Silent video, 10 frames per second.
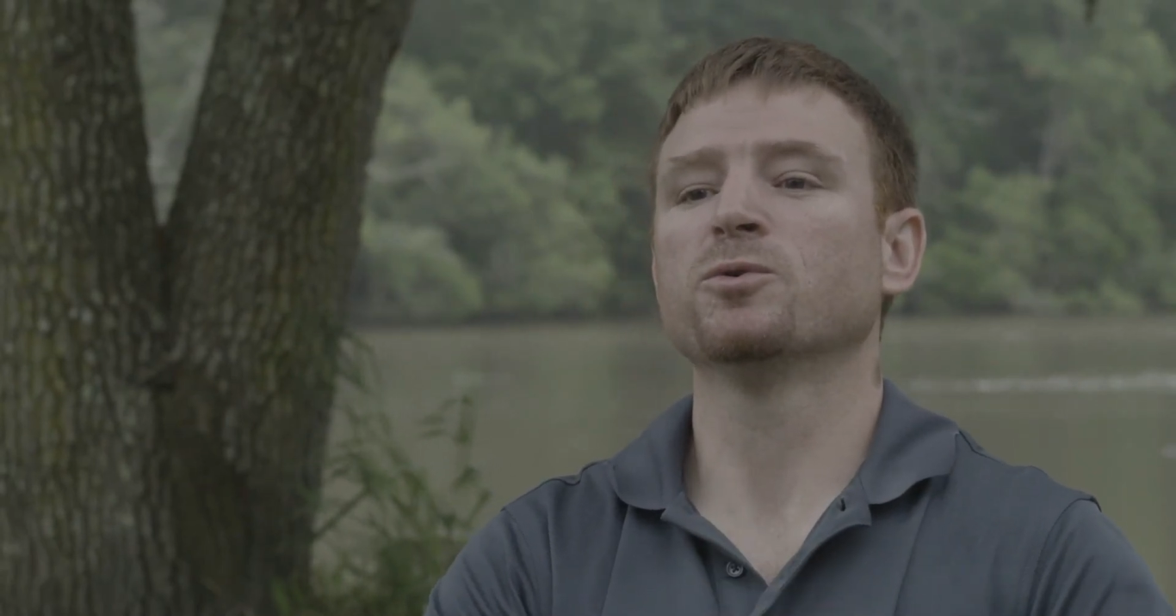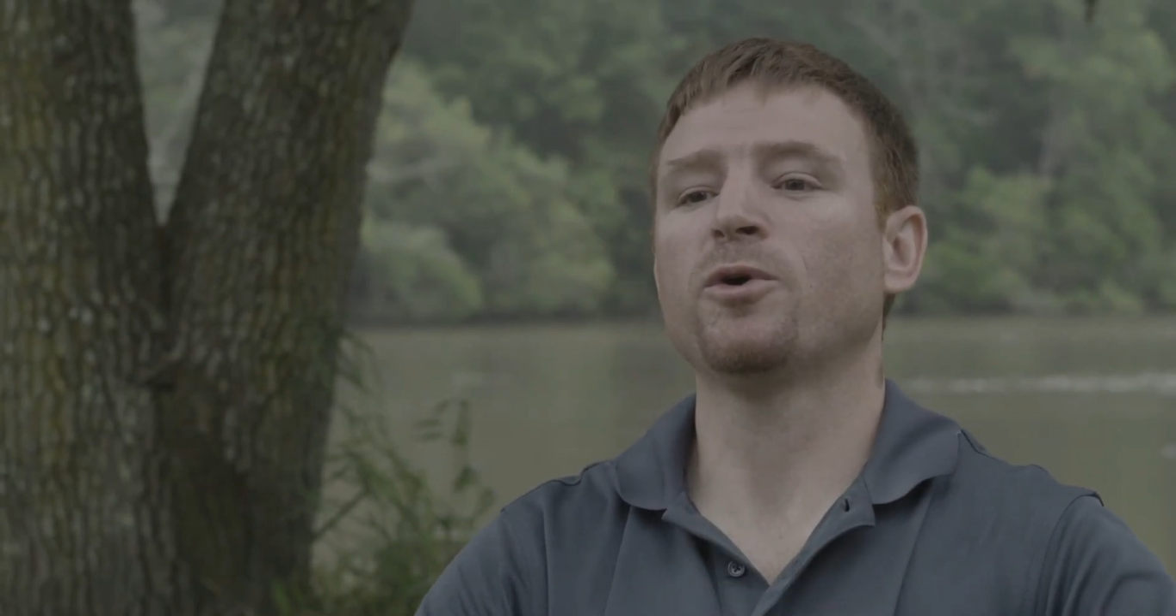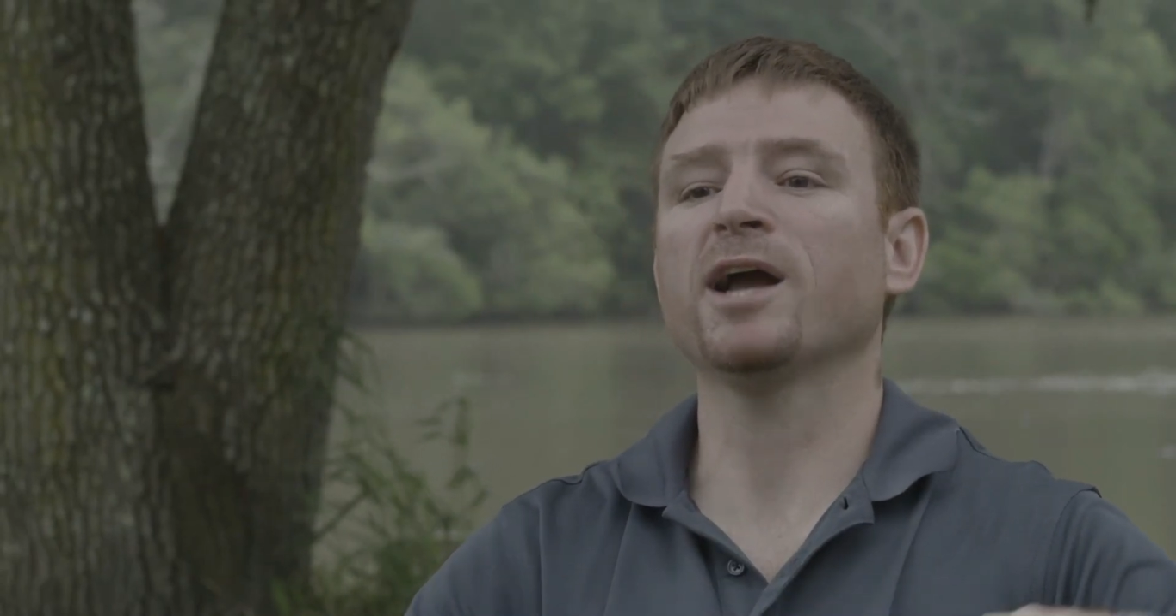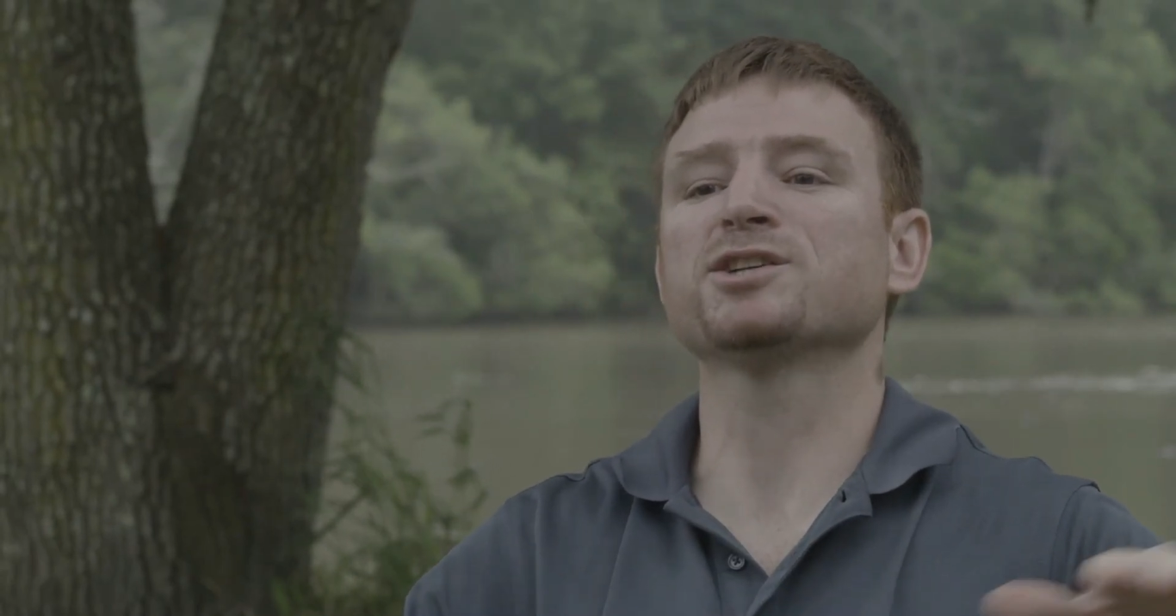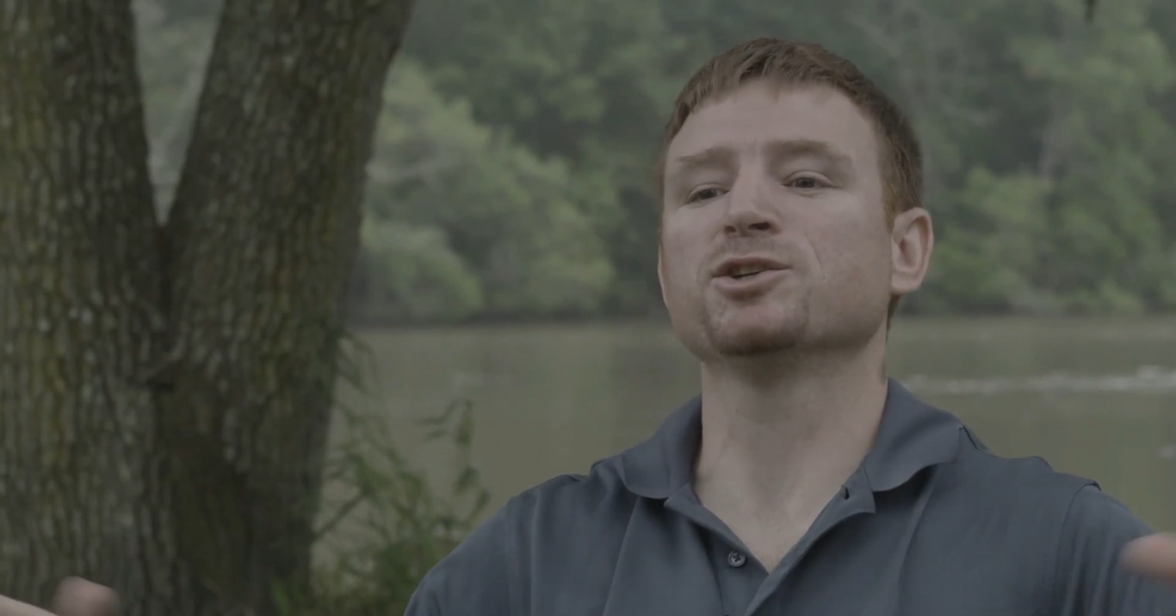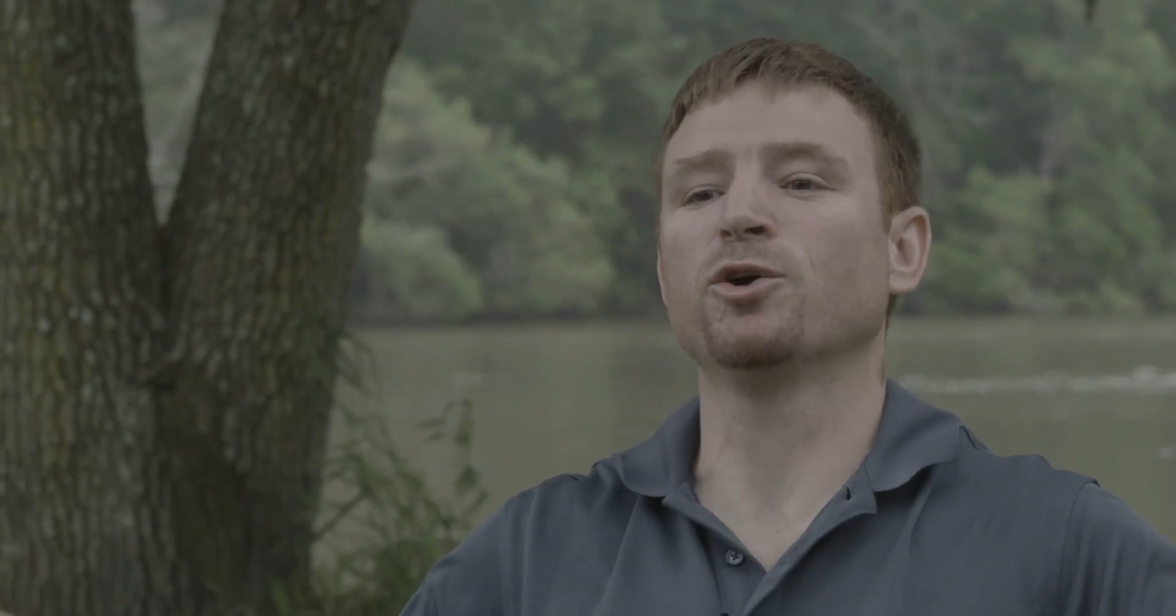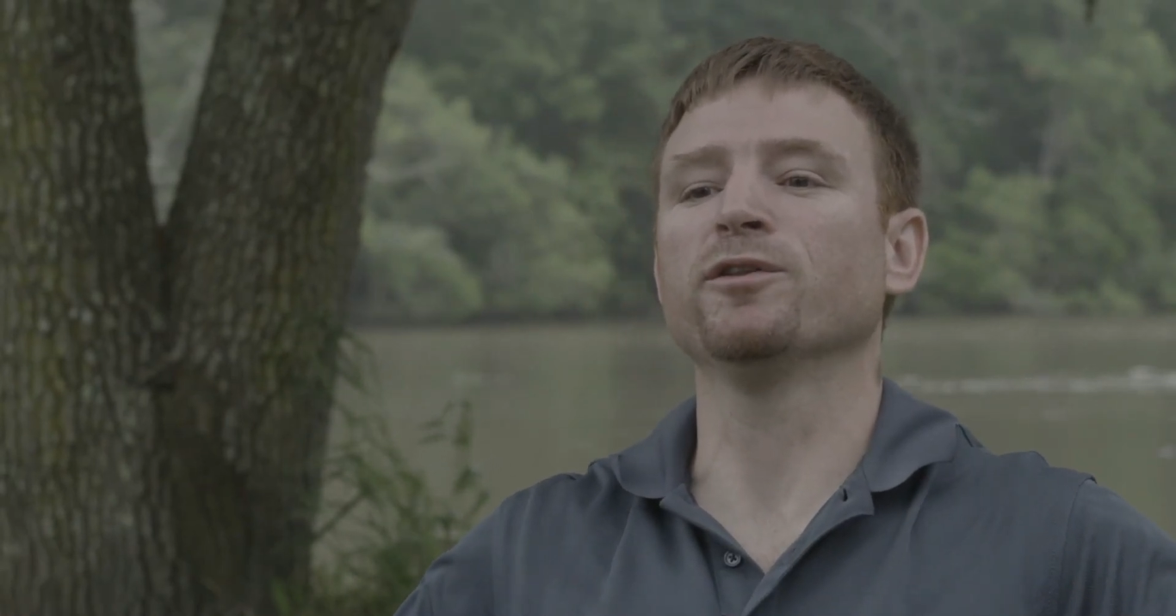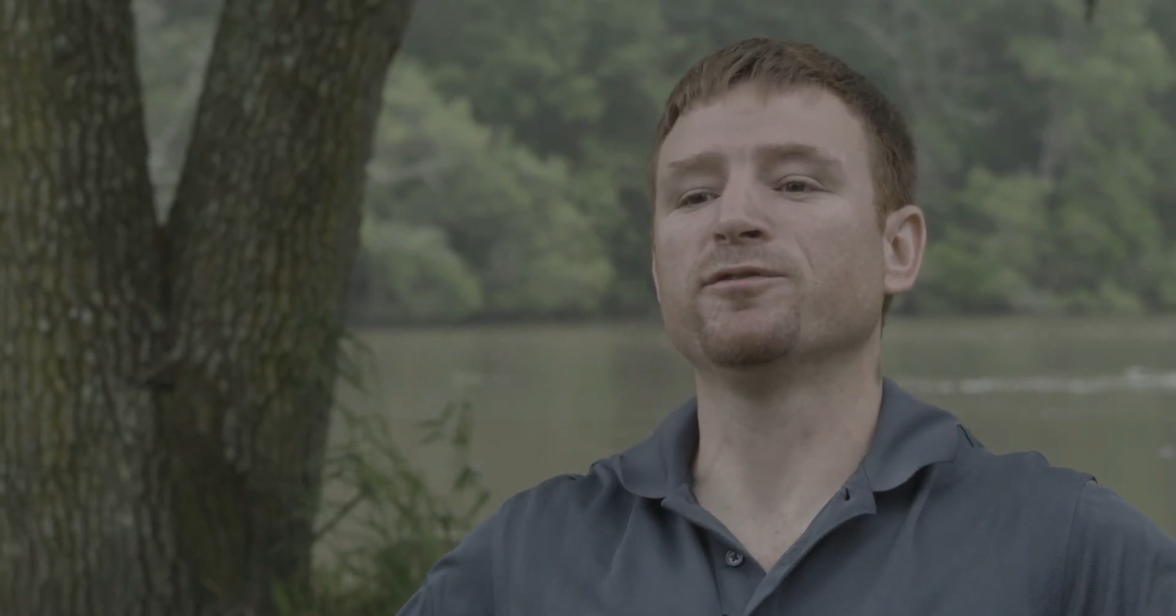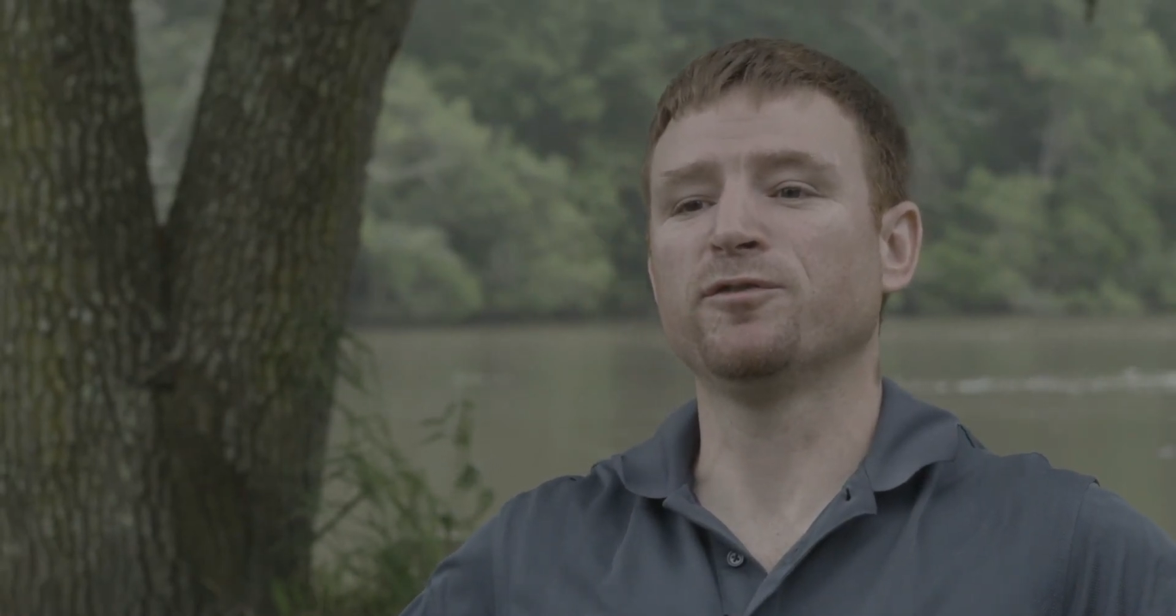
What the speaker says: were actually on the